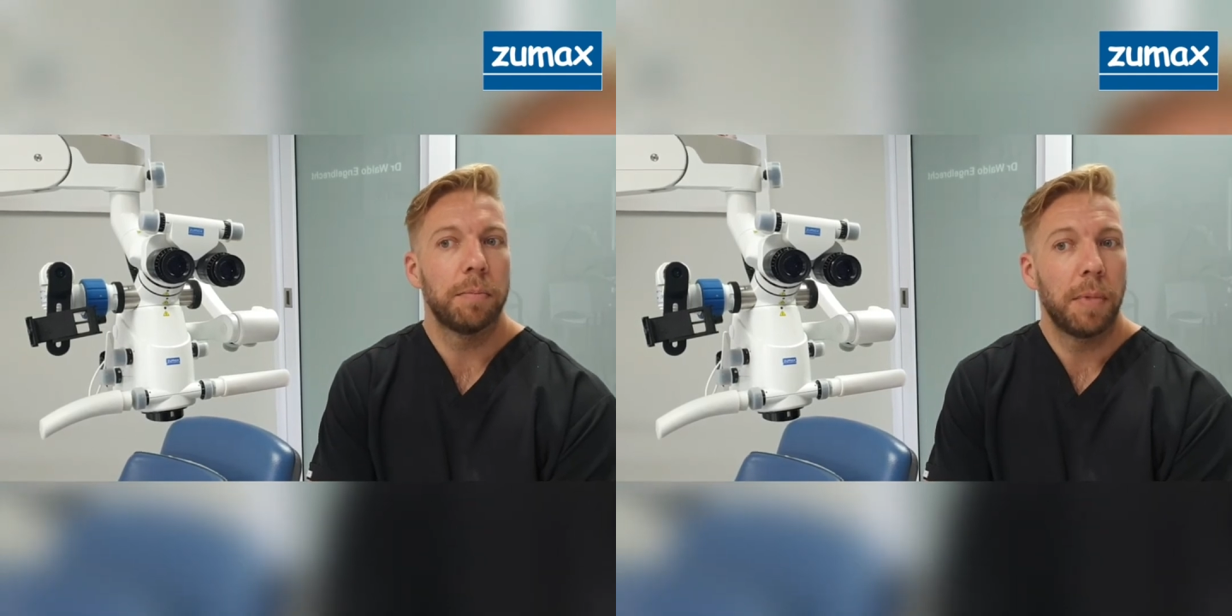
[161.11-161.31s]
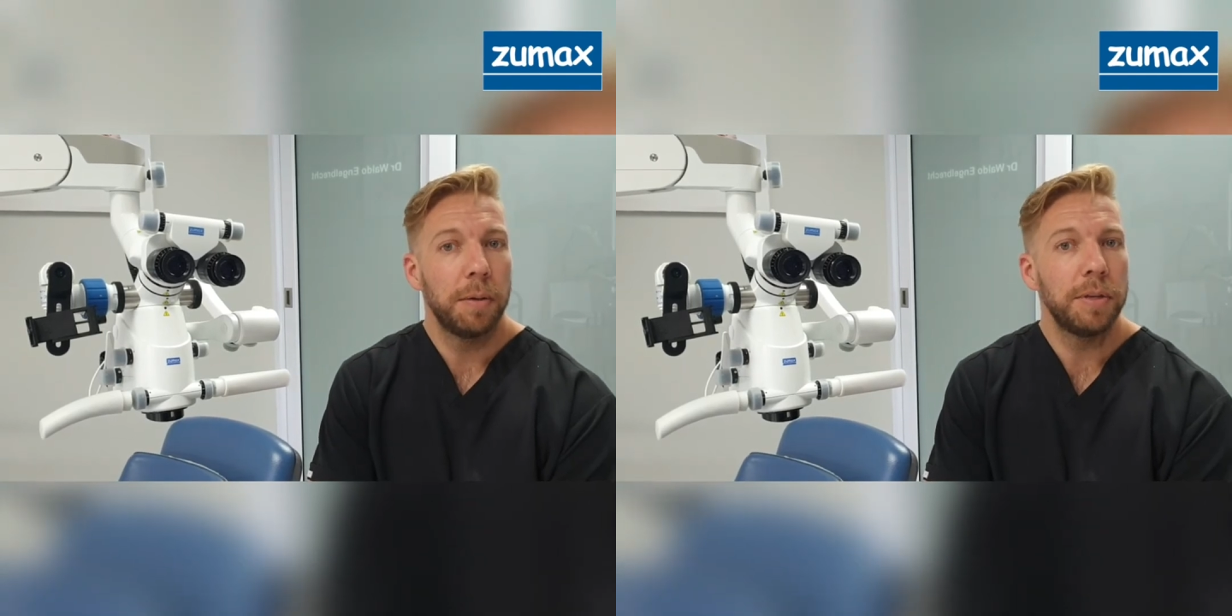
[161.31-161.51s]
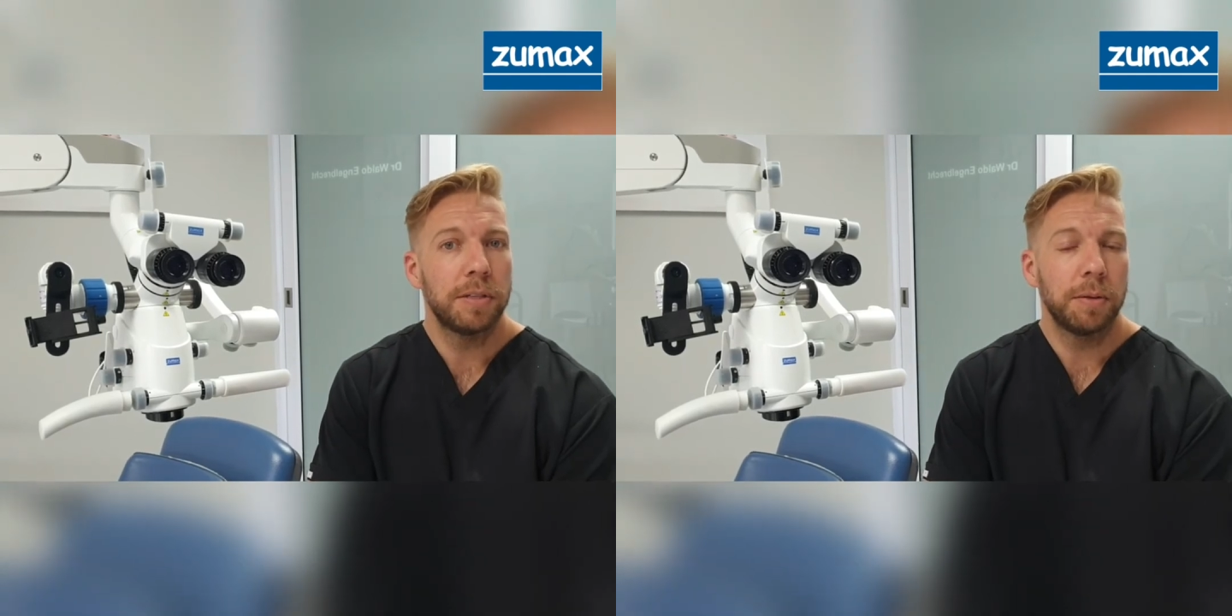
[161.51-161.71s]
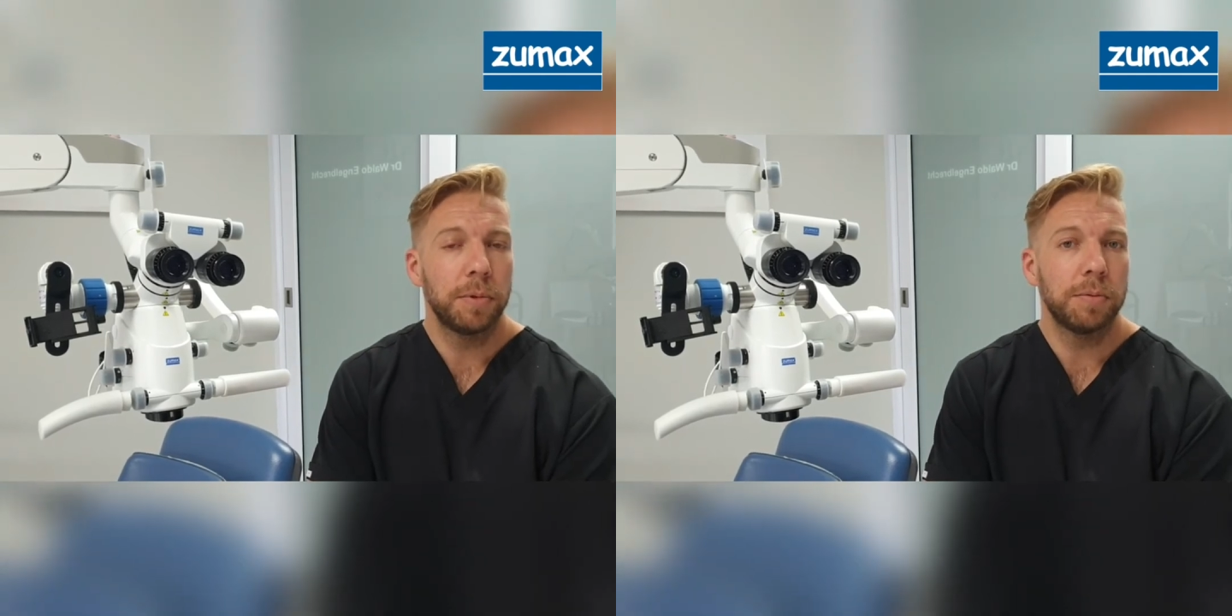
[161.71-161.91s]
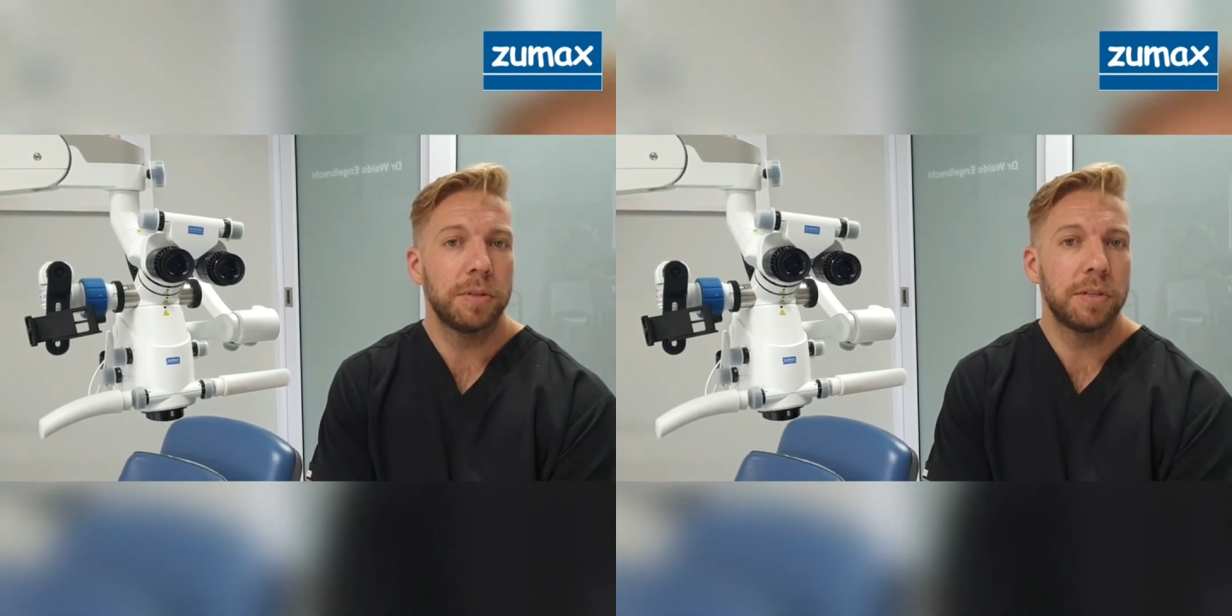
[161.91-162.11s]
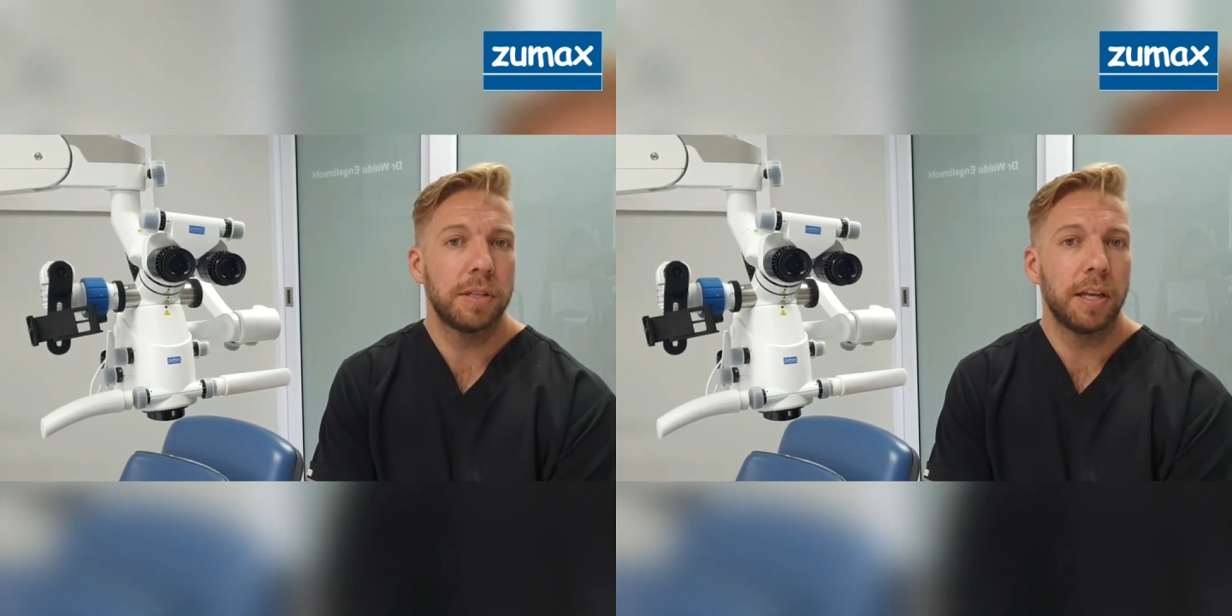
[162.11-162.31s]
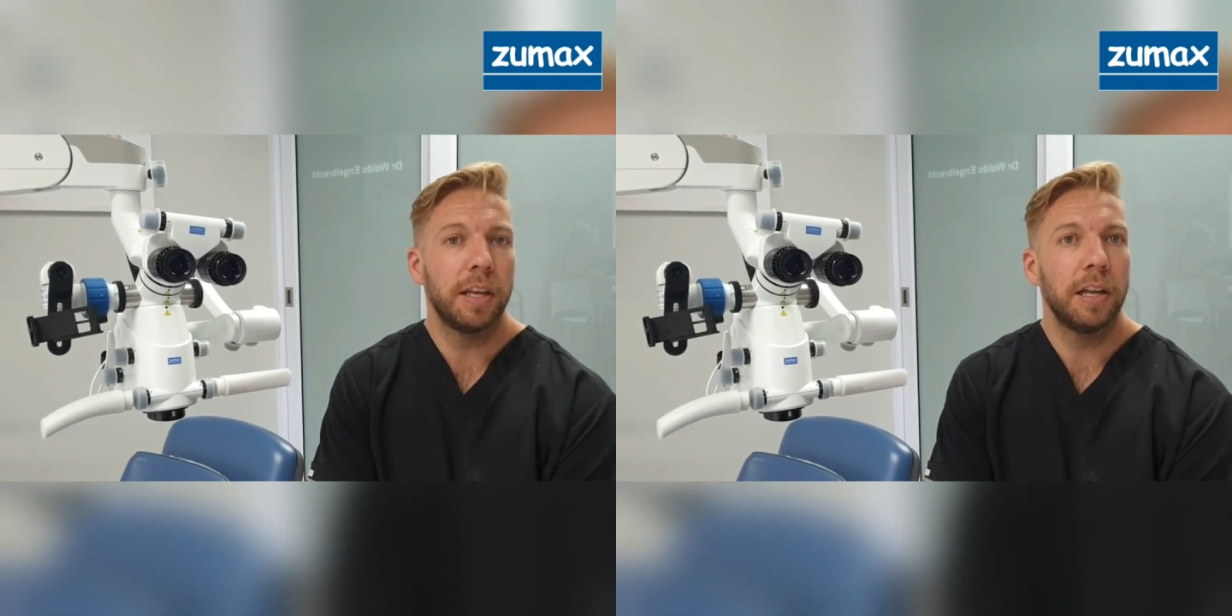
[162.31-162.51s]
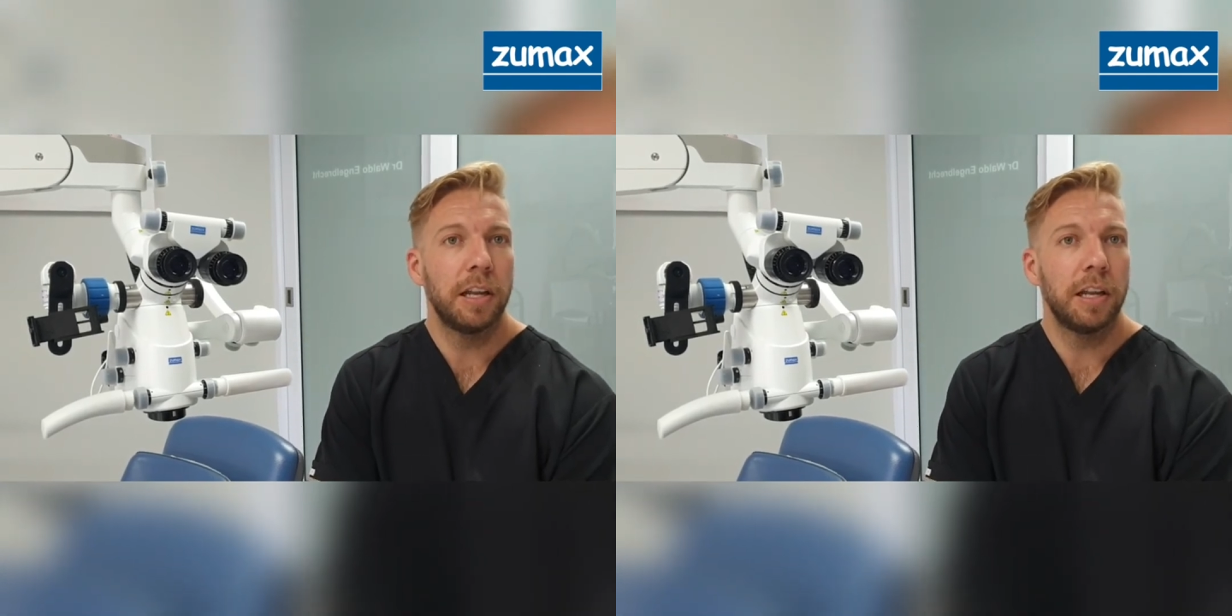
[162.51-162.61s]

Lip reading: Maybe sometimes just taking